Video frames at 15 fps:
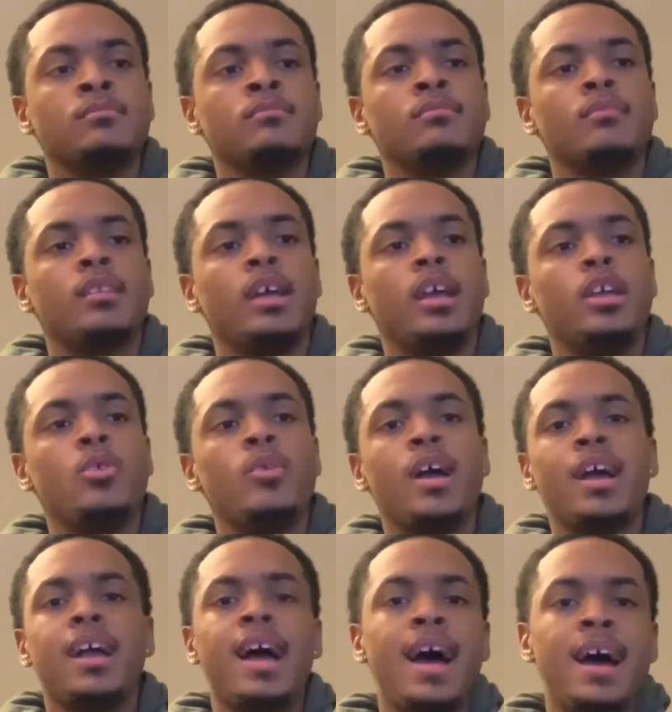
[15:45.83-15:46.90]
And you
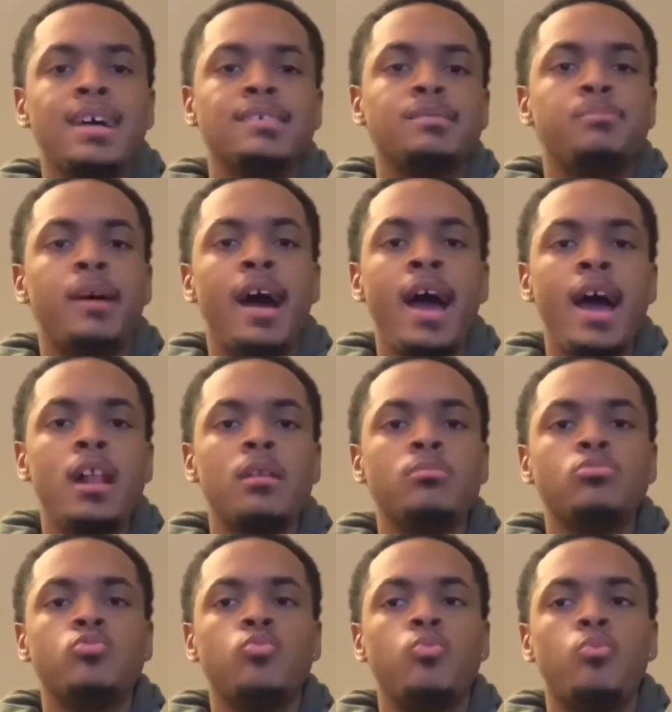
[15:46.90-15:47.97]
got guys behind them
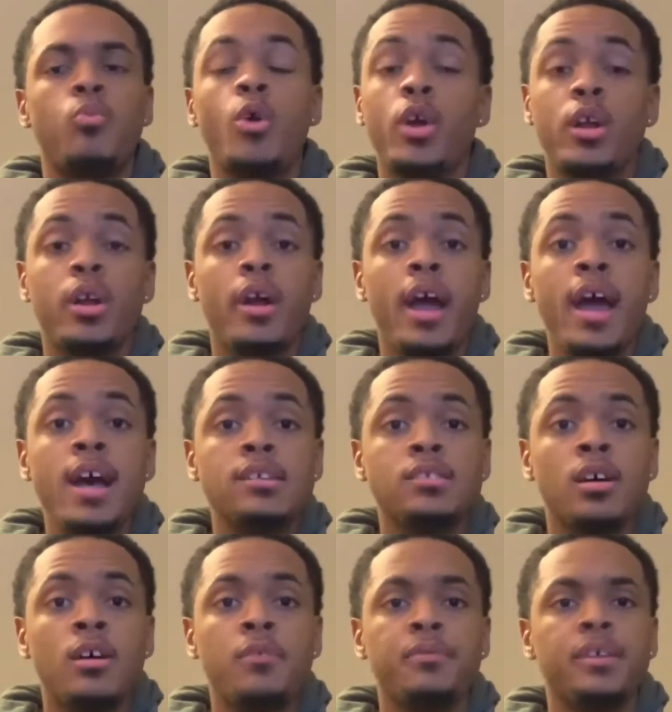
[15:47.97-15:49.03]
working their ass
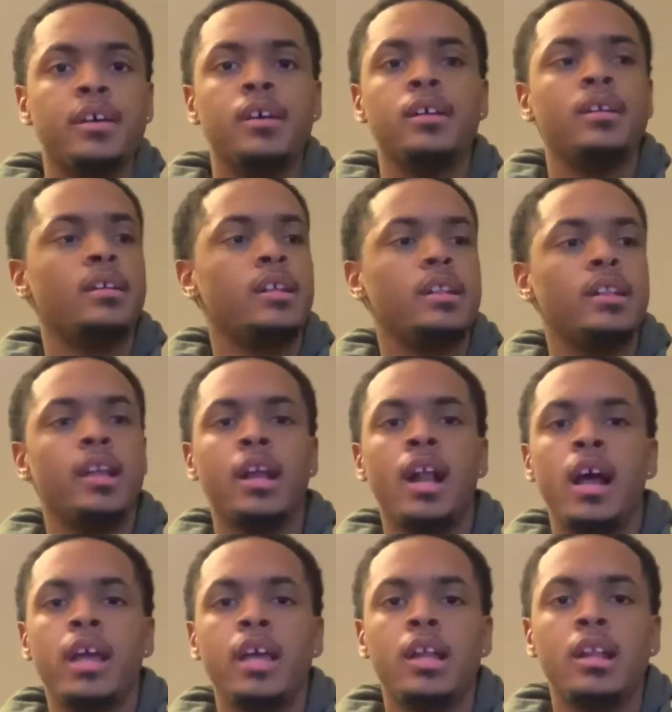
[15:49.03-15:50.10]
off and they're
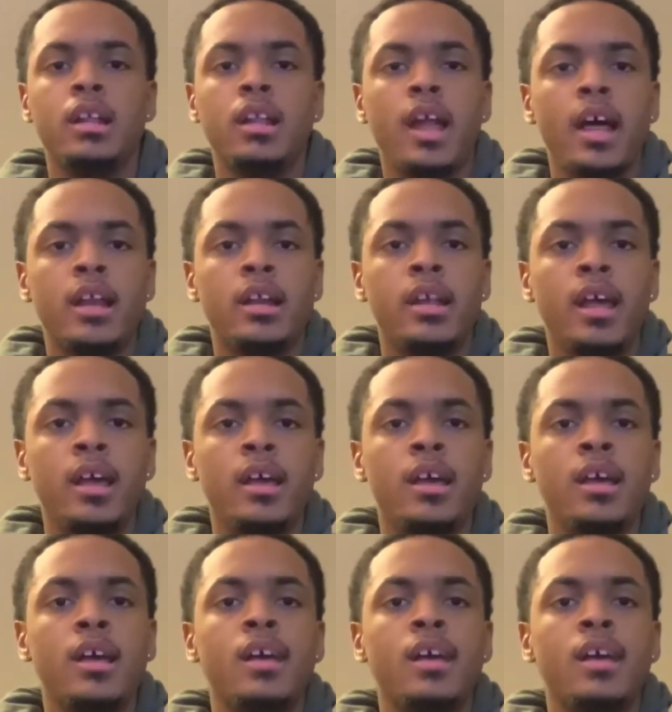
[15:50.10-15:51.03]
not getting the light of day.